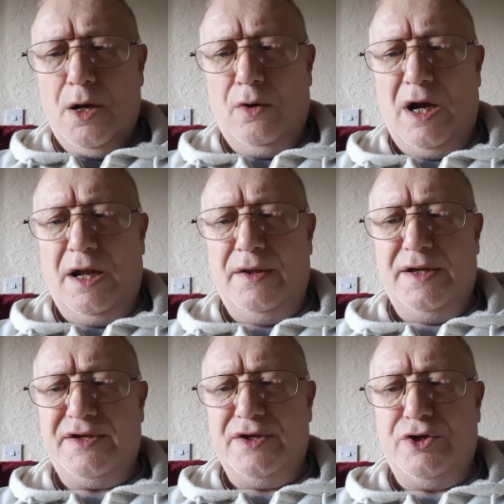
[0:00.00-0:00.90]
Right,
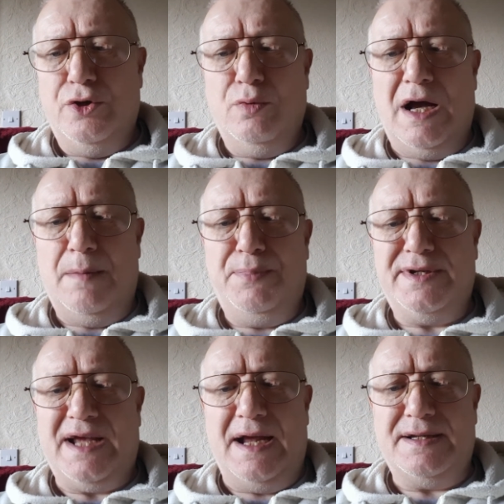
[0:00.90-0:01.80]
it says, you are
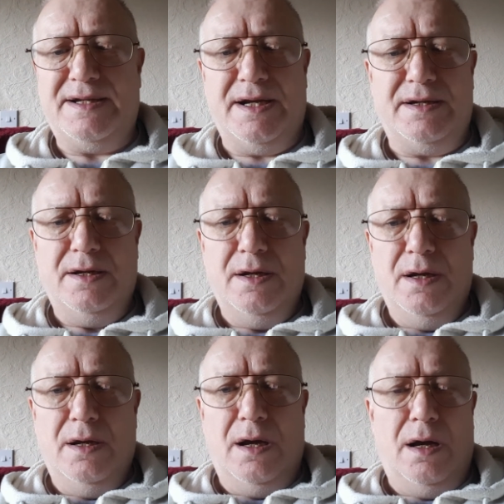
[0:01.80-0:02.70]
protected.
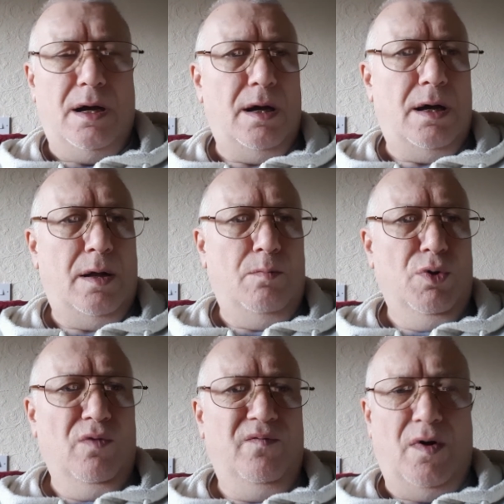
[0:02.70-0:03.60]
I'll
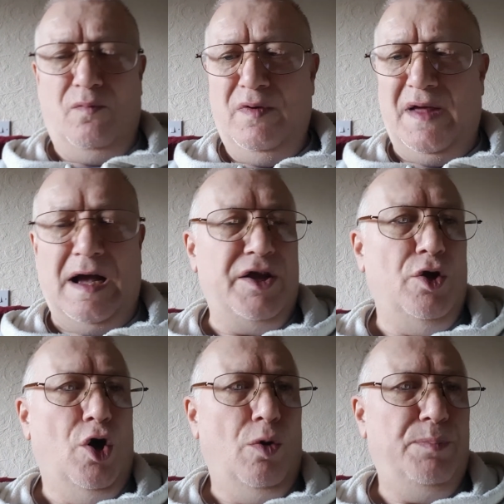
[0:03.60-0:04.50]
move on with that.
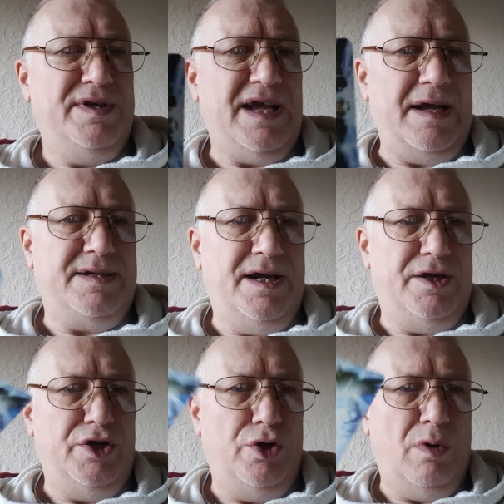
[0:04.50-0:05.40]
You're all protected
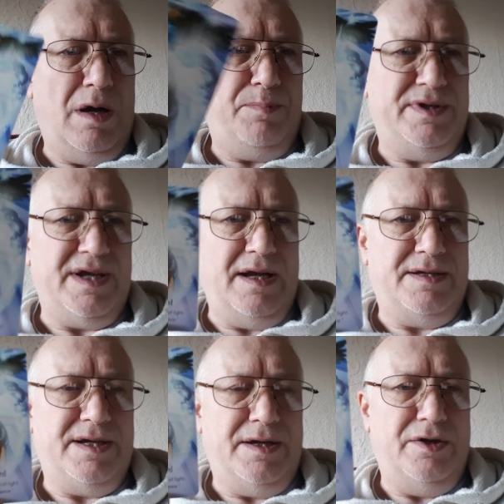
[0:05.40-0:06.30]
and you are
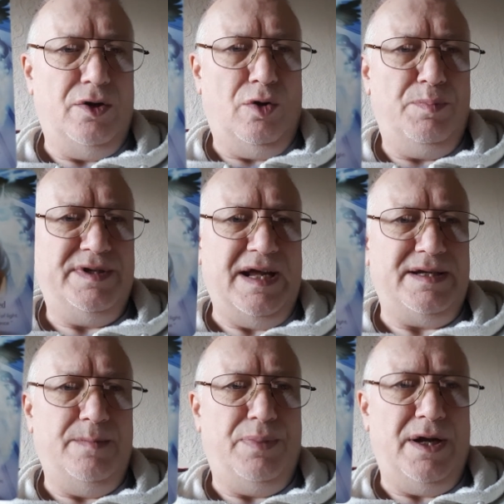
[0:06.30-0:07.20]
protected. You're all
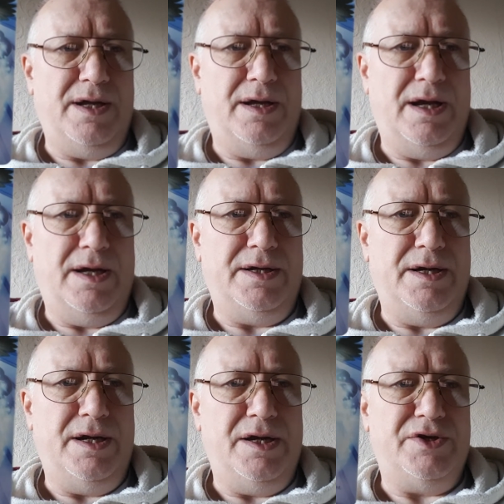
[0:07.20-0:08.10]
protected by your
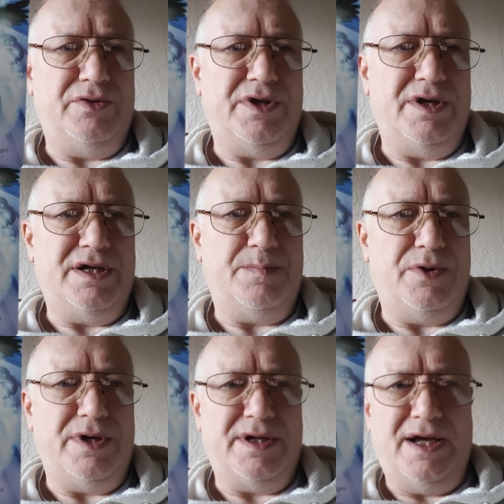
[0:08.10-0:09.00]
guardian angels and your
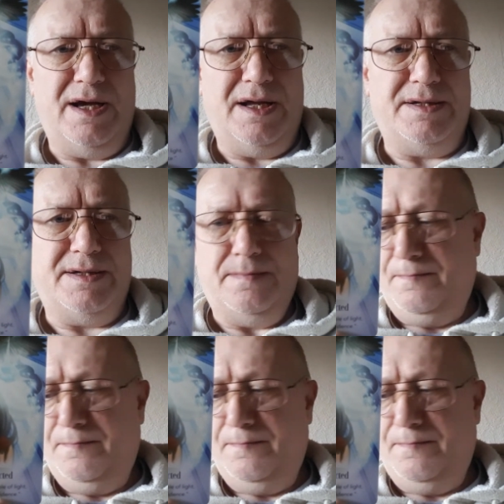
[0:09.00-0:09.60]
spirit guides.